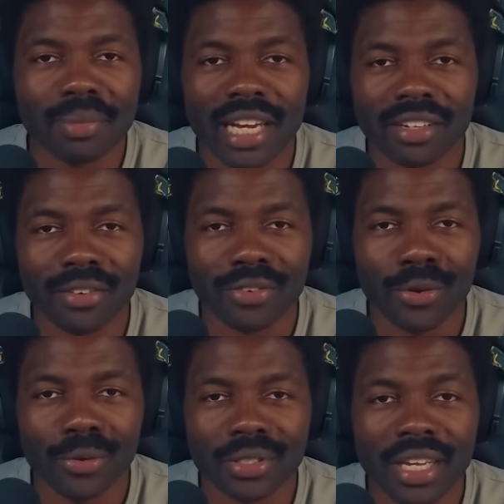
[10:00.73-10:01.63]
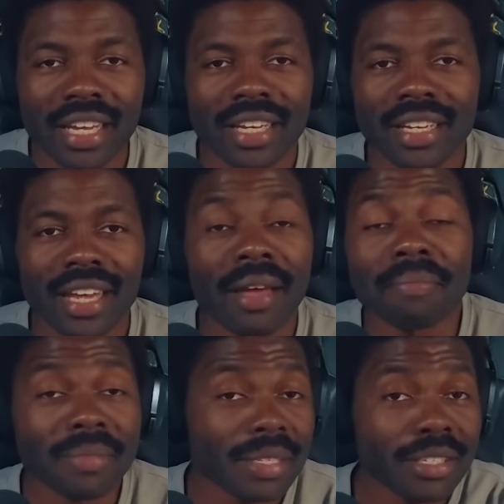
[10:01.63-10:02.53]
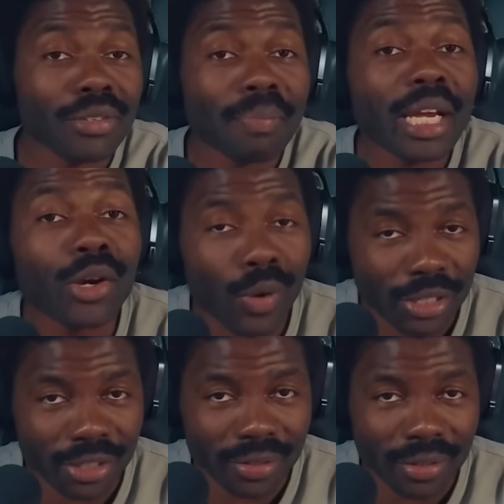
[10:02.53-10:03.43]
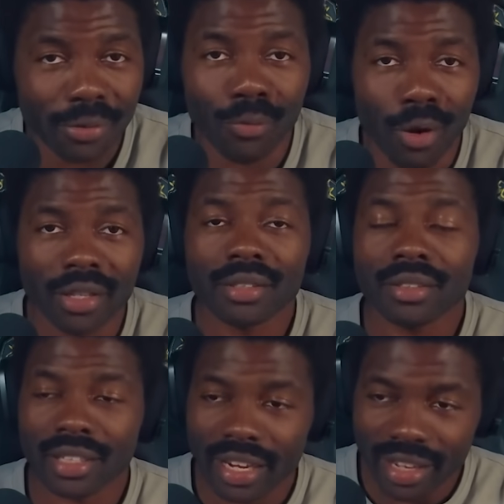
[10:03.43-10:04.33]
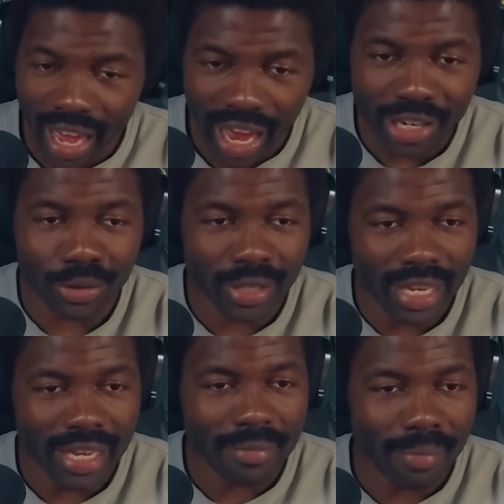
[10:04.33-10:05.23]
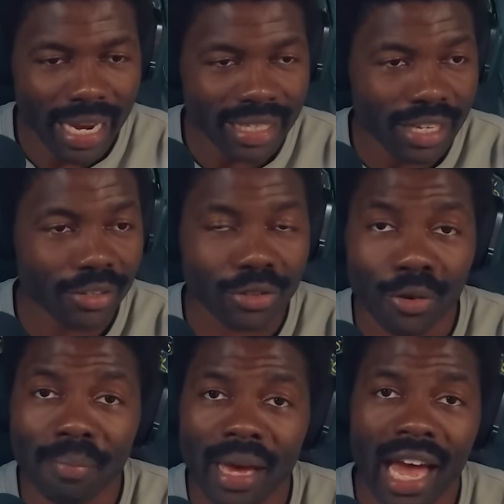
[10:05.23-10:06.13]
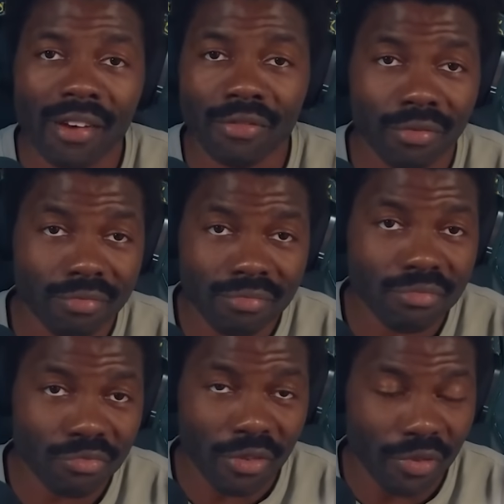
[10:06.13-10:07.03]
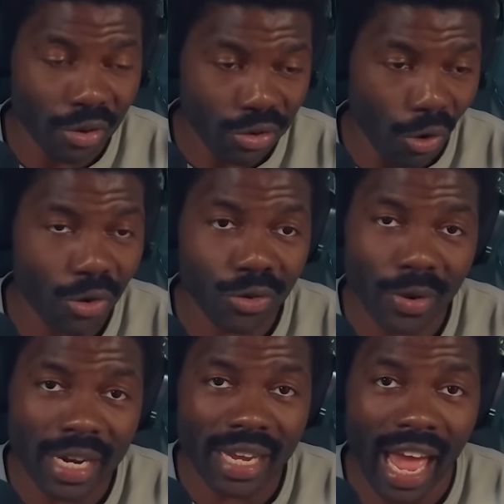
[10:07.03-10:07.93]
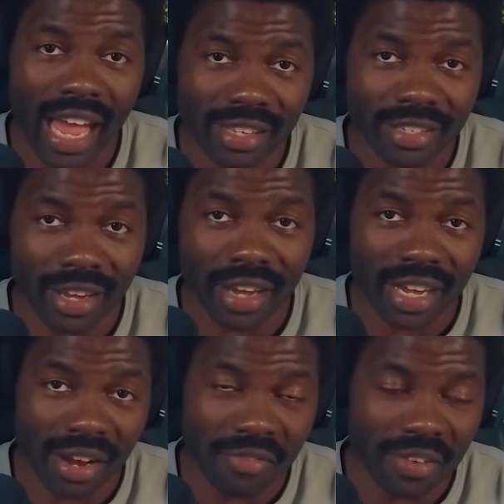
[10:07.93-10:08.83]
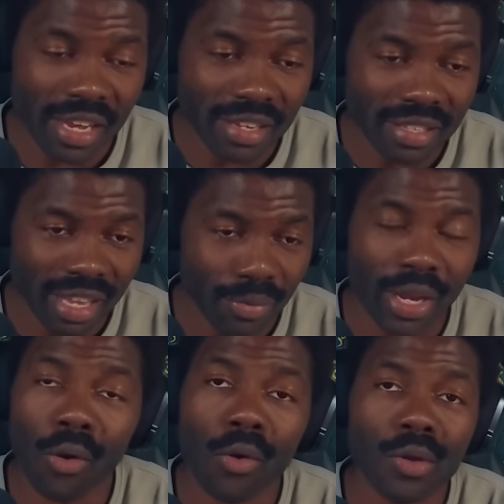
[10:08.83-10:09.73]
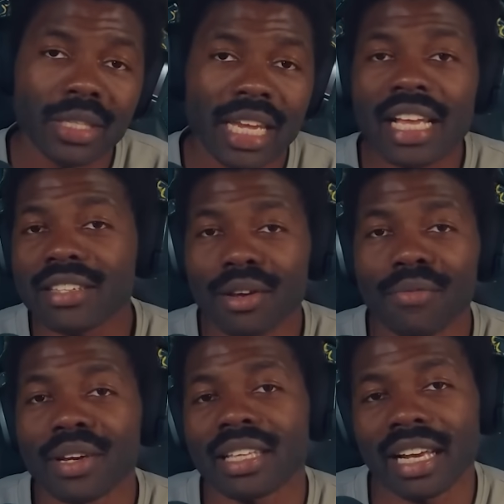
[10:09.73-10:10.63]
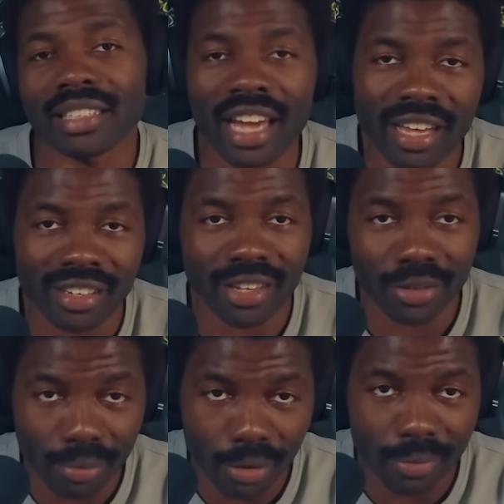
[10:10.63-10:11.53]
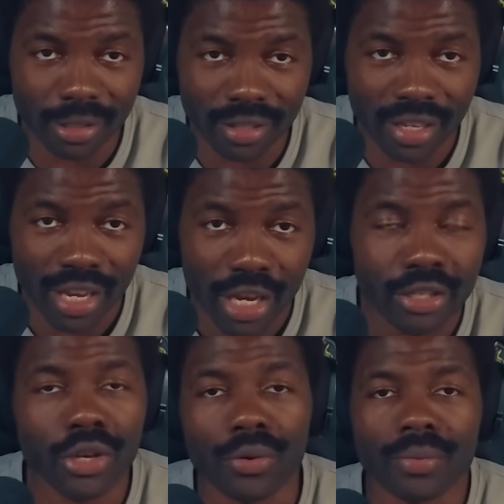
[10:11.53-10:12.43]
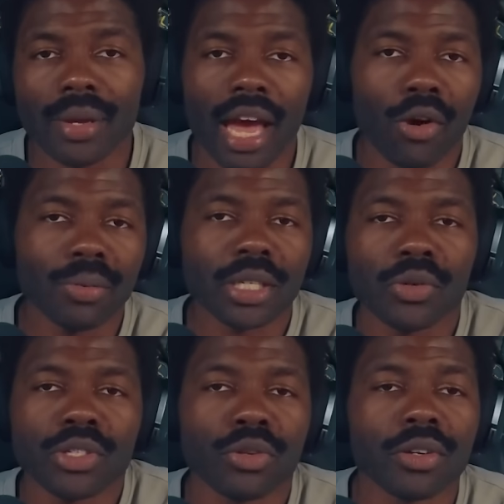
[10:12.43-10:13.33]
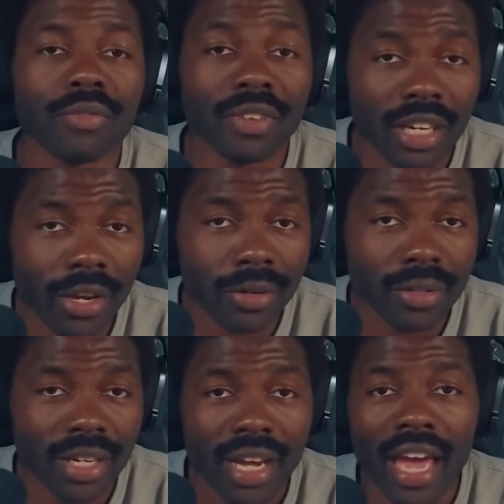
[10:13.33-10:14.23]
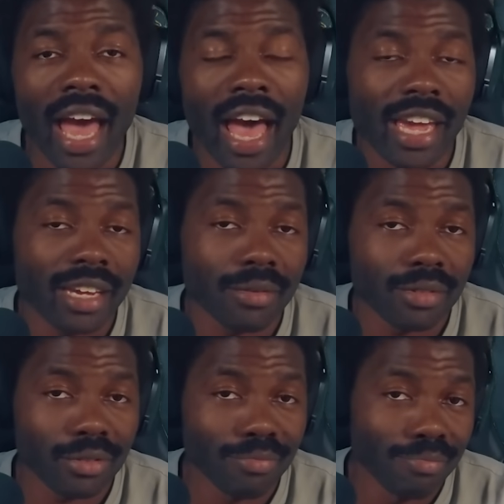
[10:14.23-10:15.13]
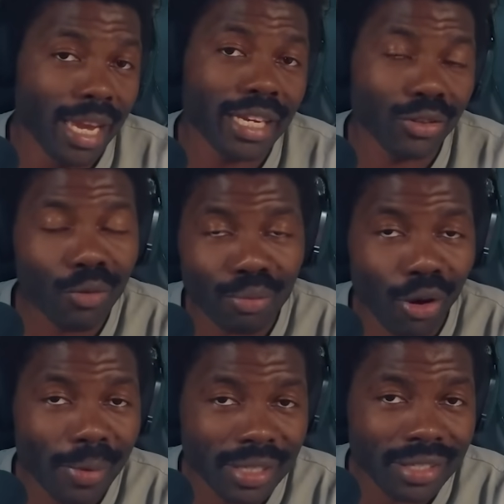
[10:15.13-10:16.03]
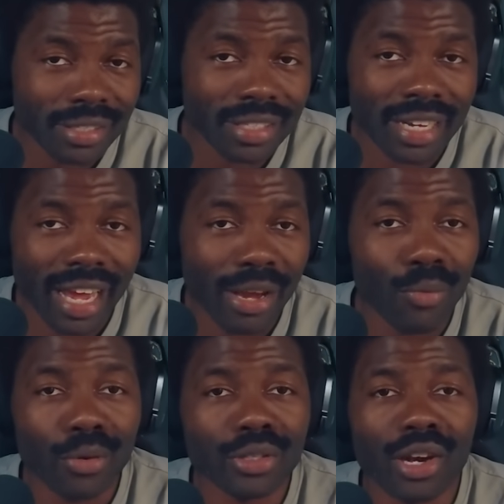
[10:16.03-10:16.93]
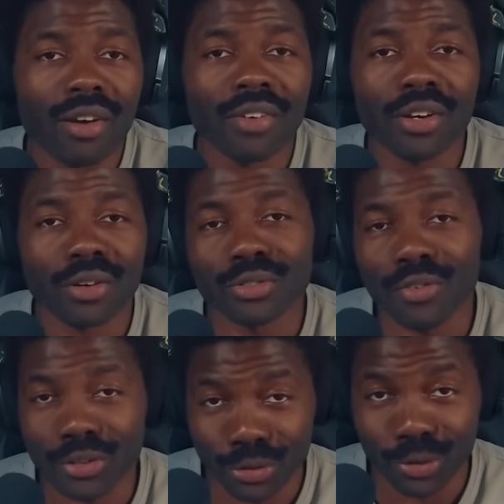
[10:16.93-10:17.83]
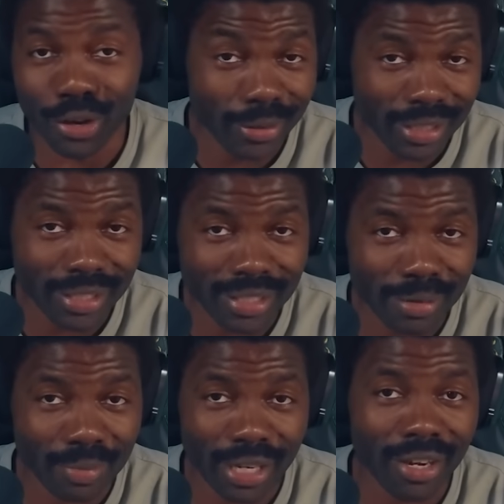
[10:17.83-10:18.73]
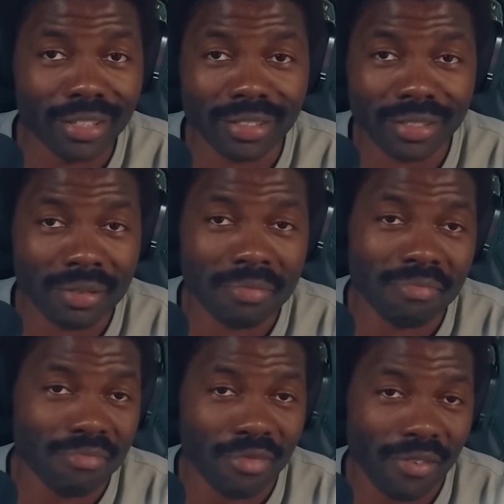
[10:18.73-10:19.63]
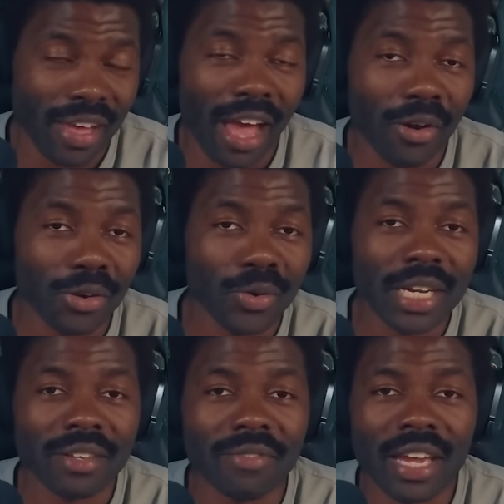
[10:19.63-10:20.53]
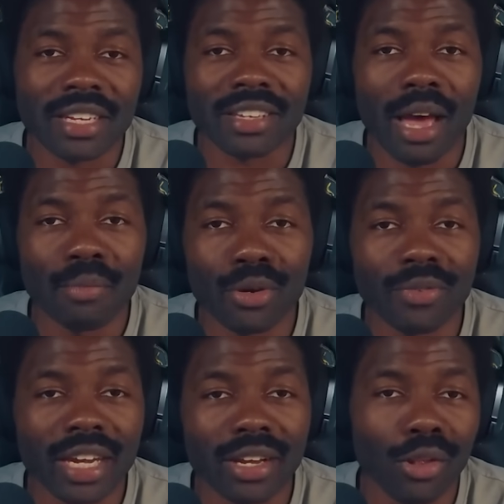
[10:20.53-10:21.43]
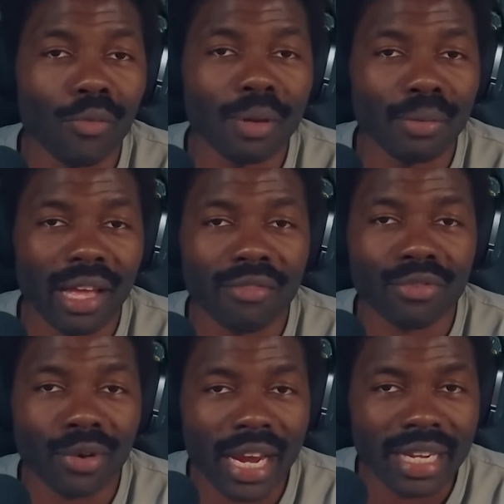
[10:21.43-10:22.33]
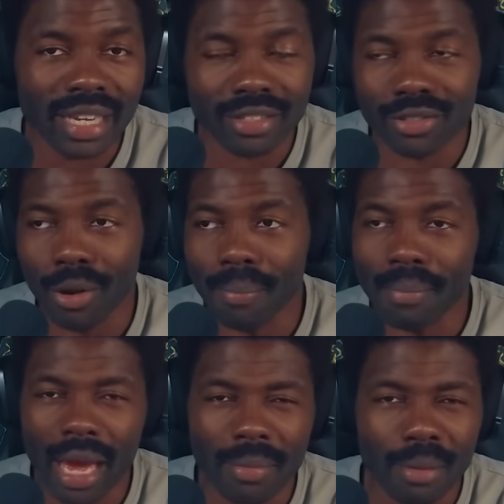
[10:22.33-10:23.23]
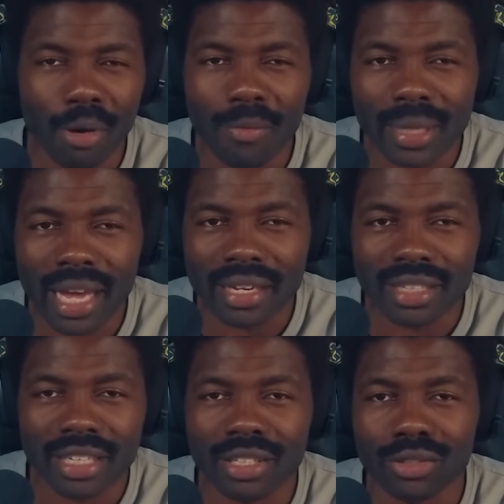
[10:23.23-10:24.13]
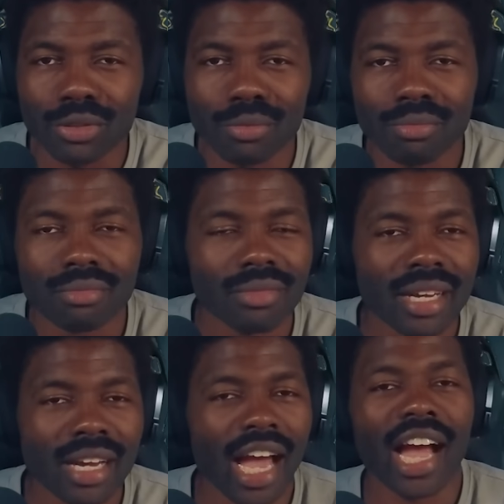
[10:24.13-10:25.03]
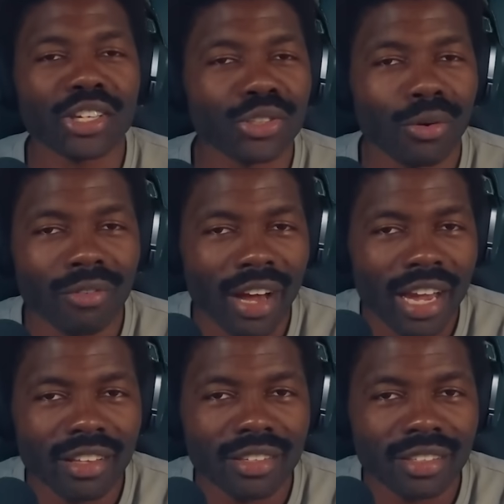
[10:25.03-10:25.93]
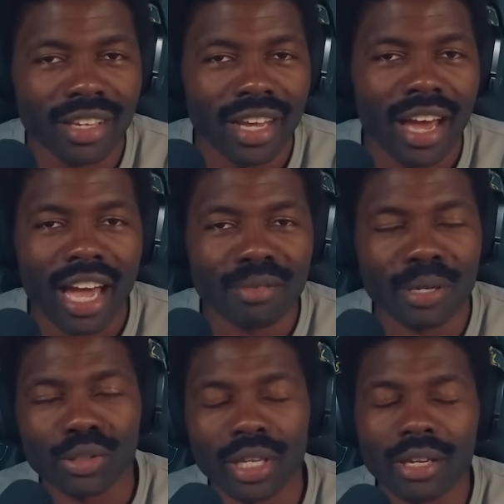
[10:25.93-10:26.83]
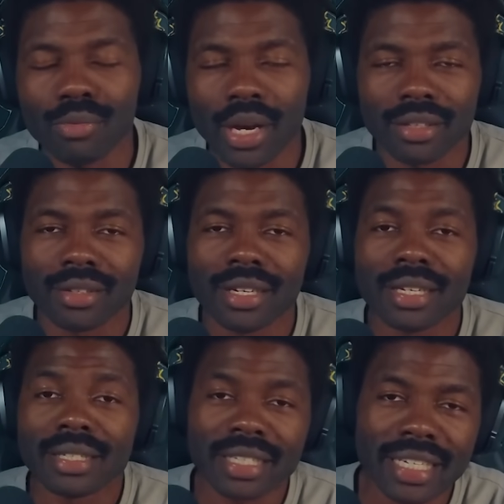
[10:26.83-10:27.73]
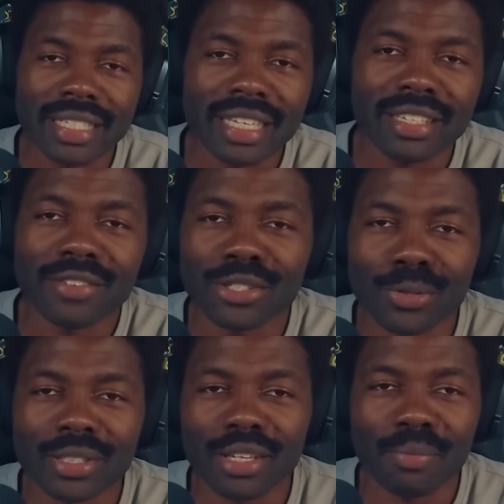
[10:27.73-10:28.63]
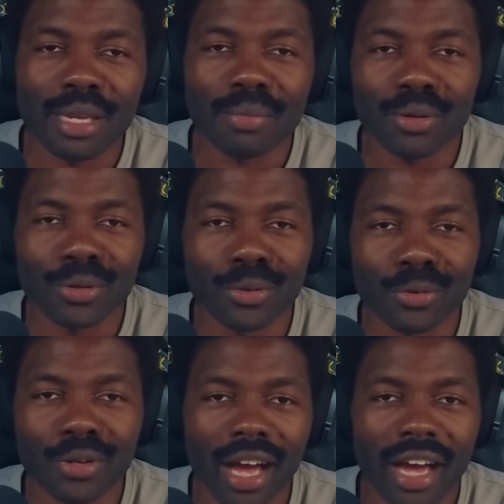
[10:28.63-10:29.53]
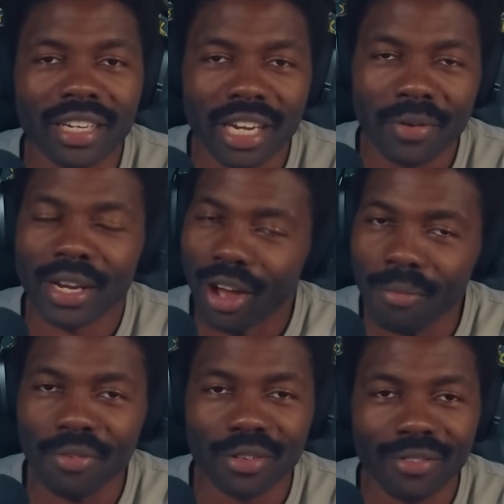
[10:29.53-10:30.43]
planet, of course. This is a big question, one that actually might lead us to a path with a concrete answer. And I think that we all need something like that at the moment. So I hope that you enjoyed the video. I make no promises that I won't cover controversial content because uh, with how crazy things are moving, a lot of people are afraid that some might be mobilizing into actual violence, especially when these individuals are the people who are gearing up for the